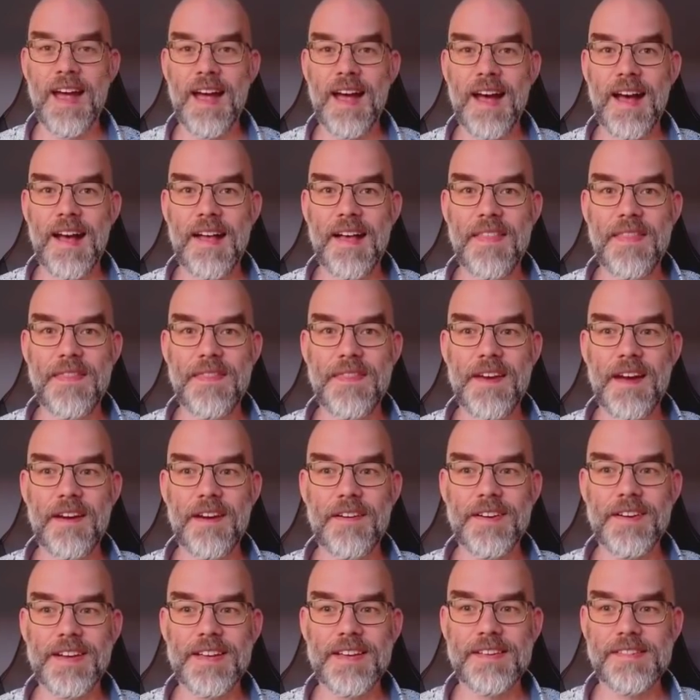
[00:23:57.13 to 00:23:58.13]
And
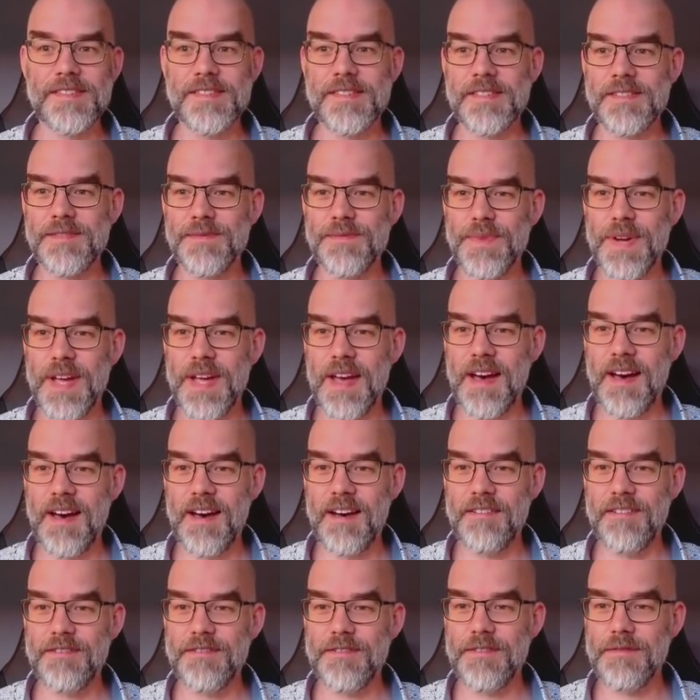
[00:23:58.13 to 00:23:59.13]
there it is. We
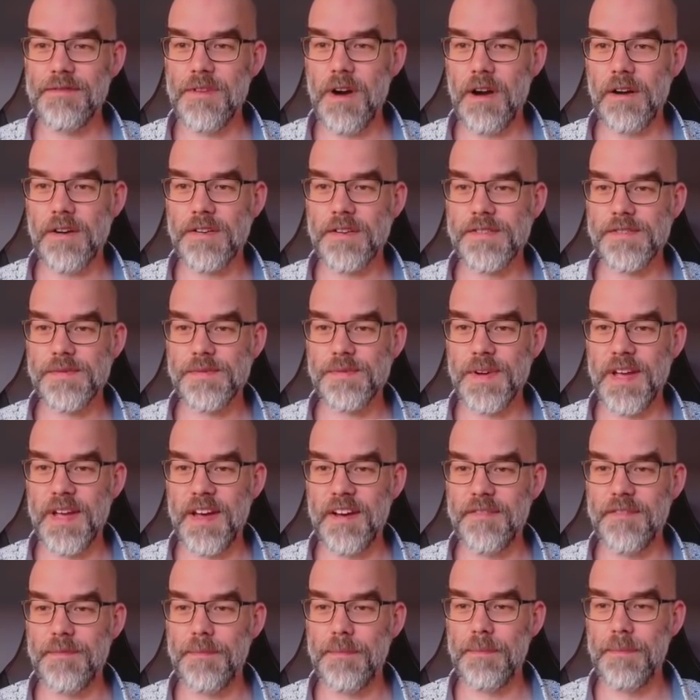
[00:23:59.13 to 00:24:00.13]
have rocks, we
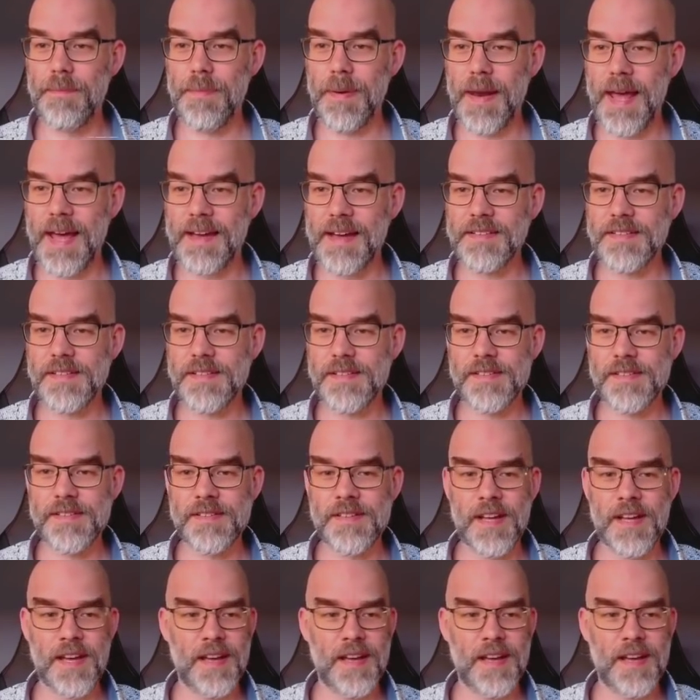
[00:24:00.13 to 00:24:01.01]
have plants,